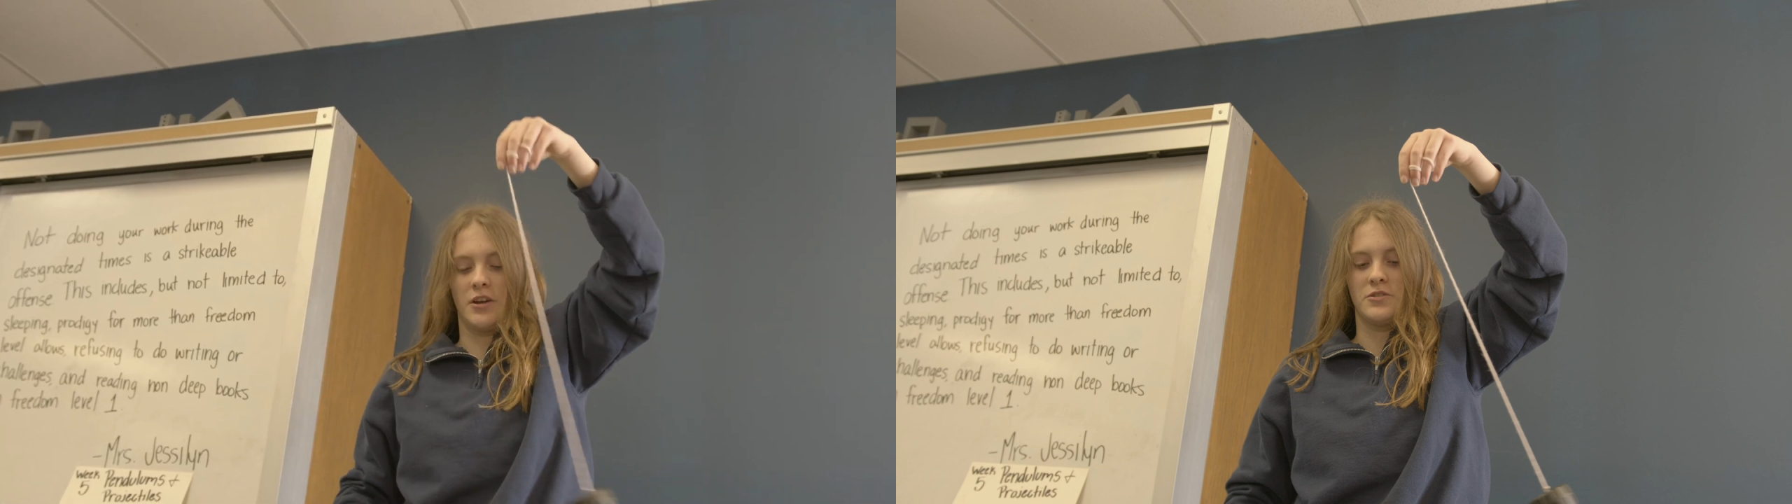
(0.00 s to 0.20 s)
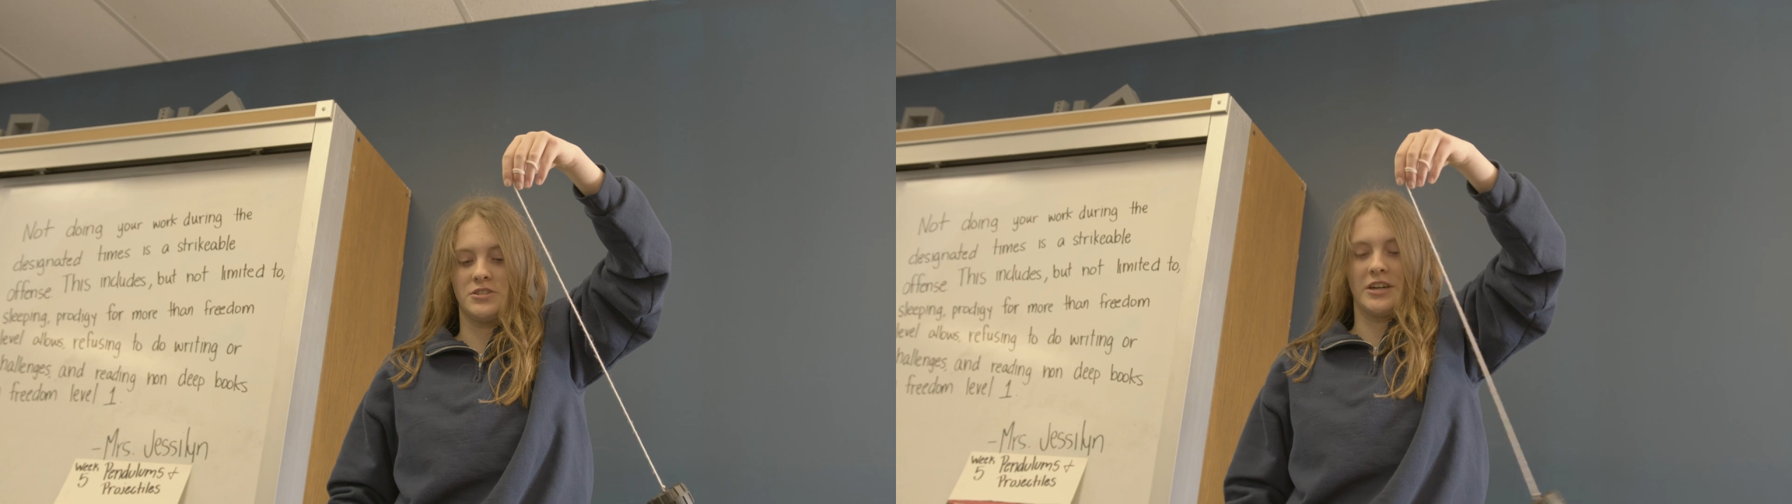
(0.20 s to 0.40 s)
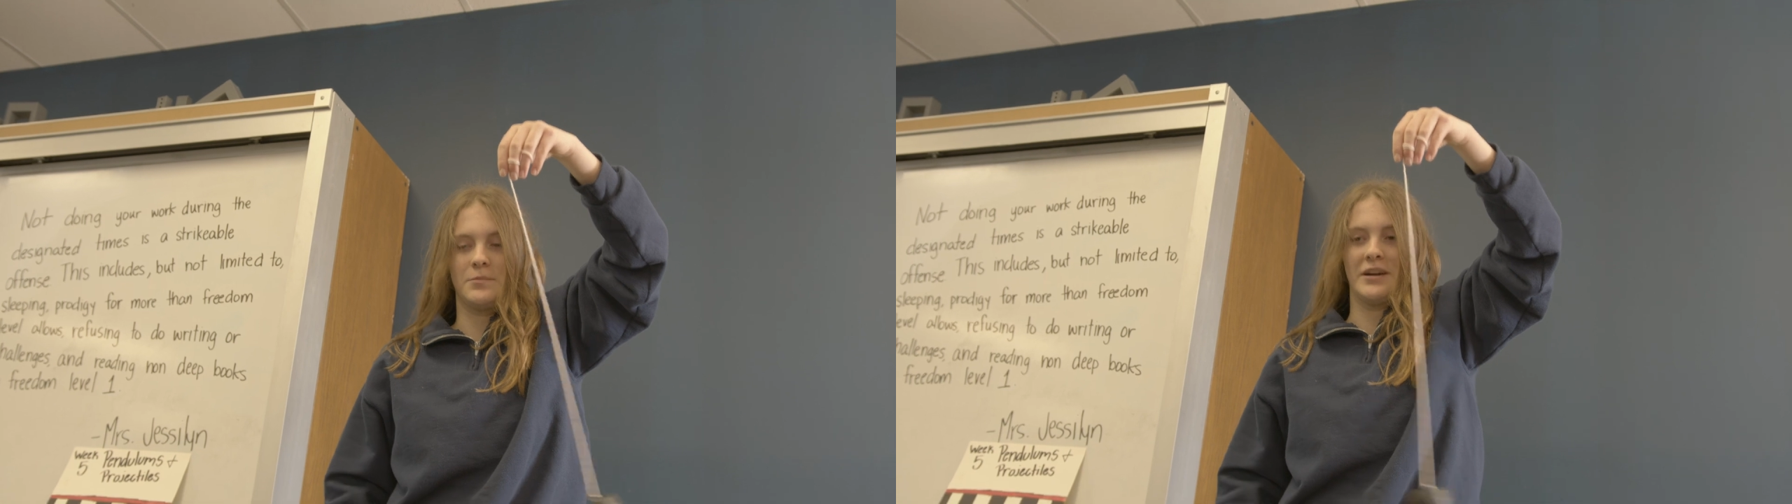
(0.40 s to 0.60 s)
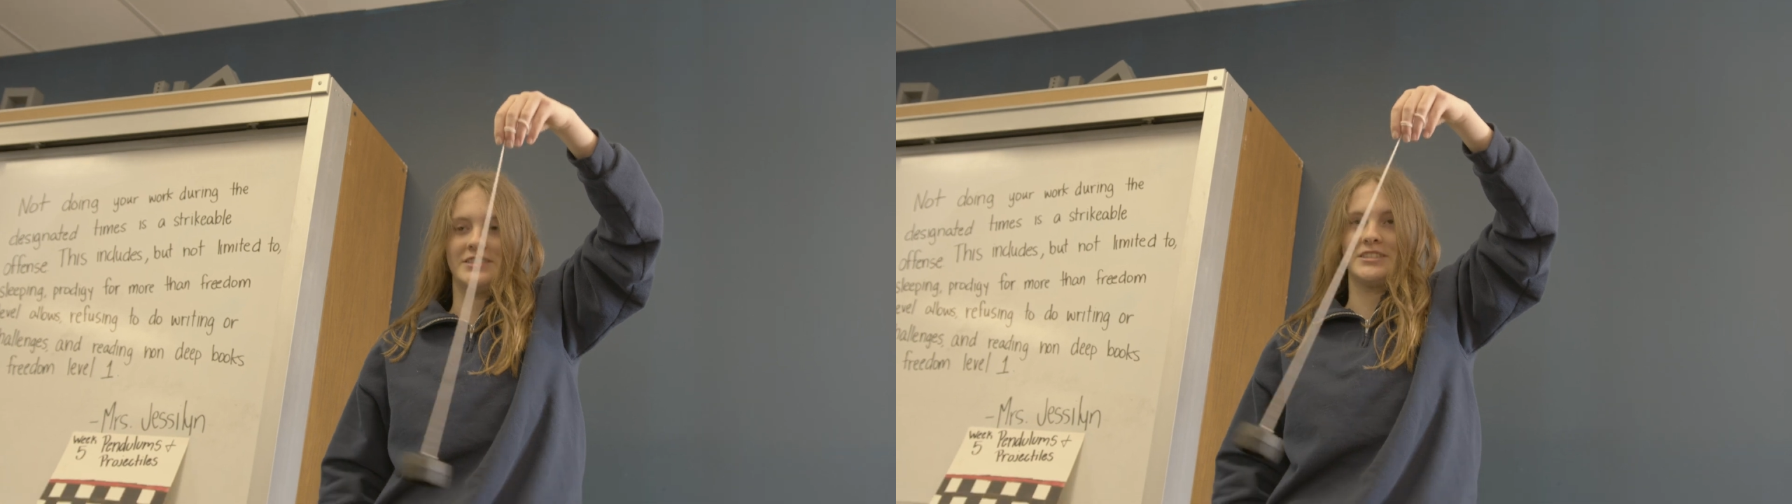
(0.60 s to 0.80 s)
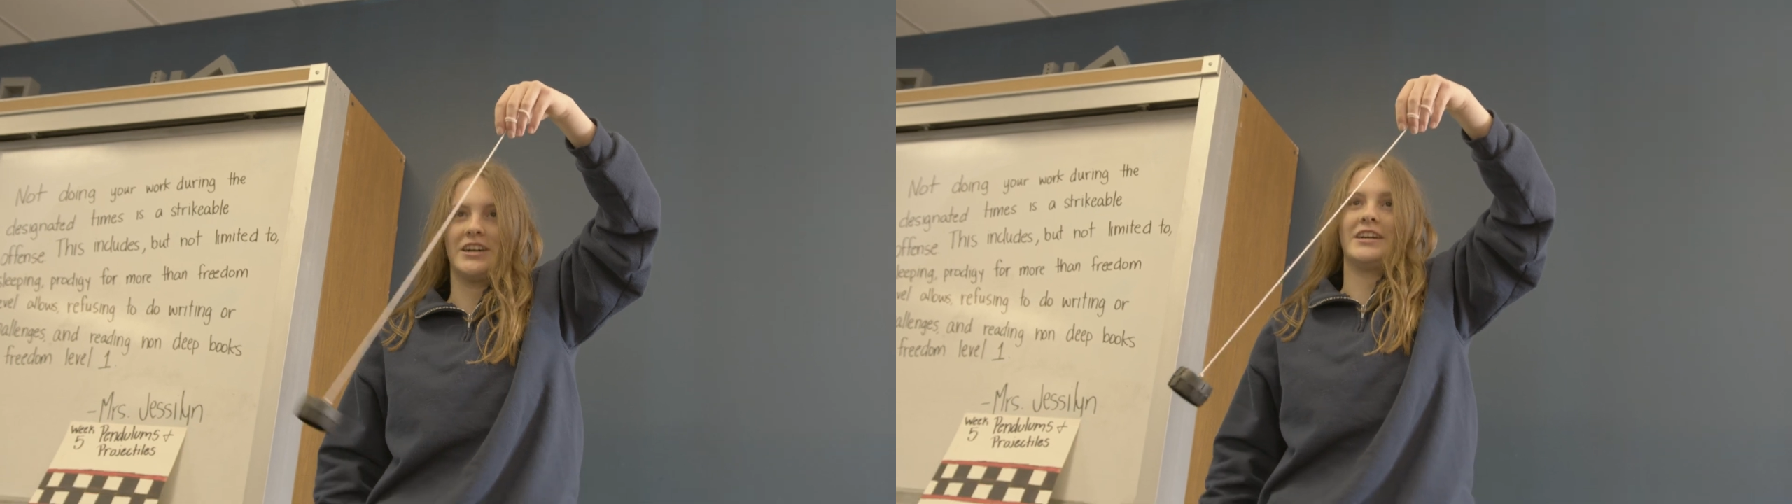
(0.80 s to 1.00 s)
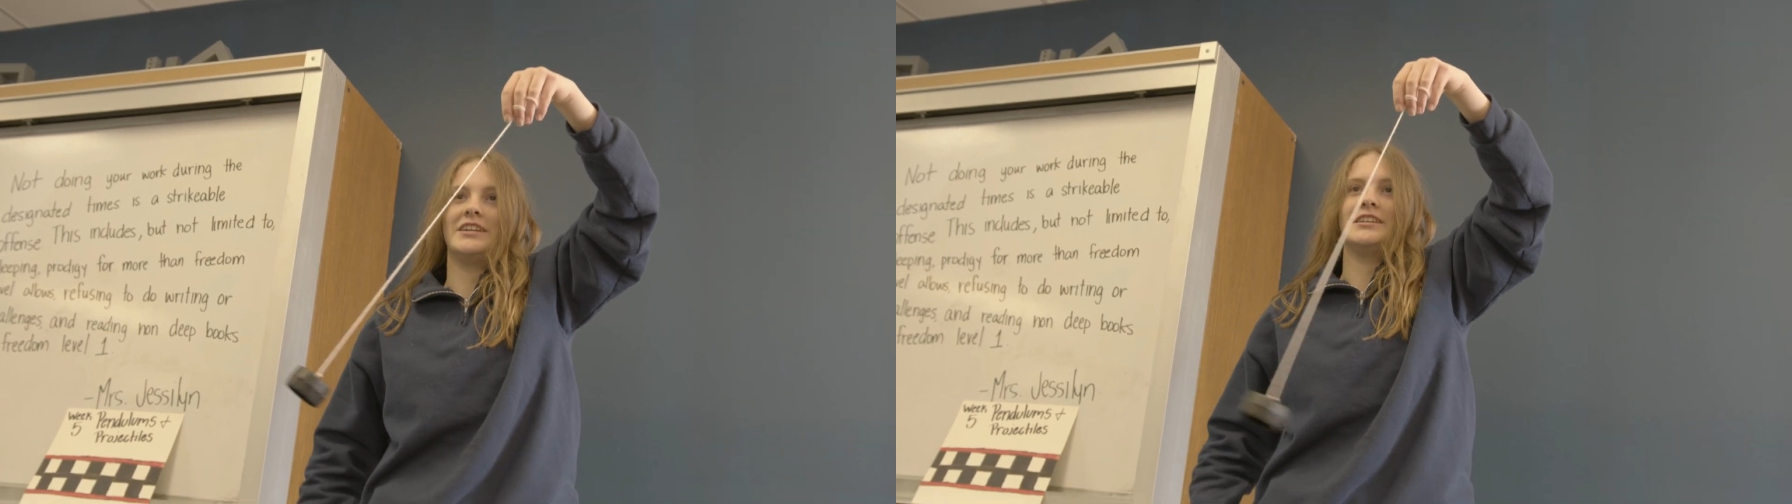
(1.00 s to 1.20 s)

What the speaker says: and so when they're